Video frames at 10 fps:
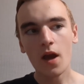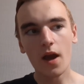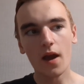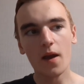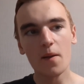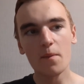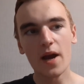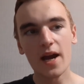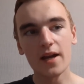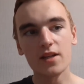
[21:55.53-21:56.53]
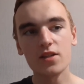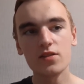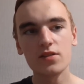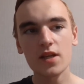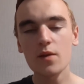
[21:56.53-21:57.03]
Um, and you can
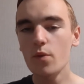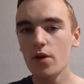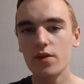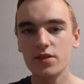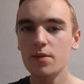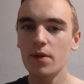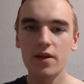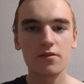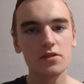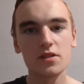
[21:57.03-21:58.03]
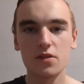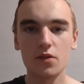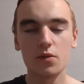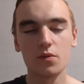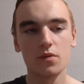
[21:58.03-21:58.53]
see where the similarities
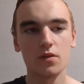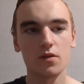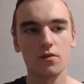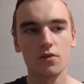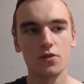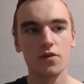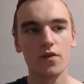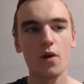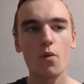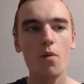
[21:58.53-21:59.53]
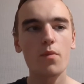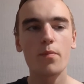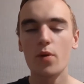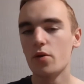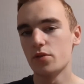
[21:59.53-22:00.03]
do crossover. I won't be
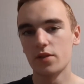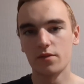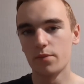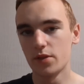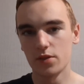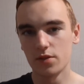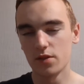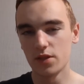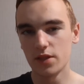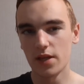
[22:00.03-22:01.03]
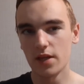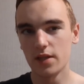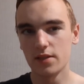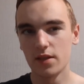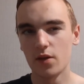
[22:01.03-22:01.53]
posting pictures of the
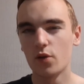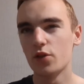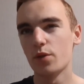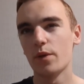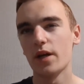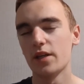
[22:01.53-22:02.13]
Z18, or do I?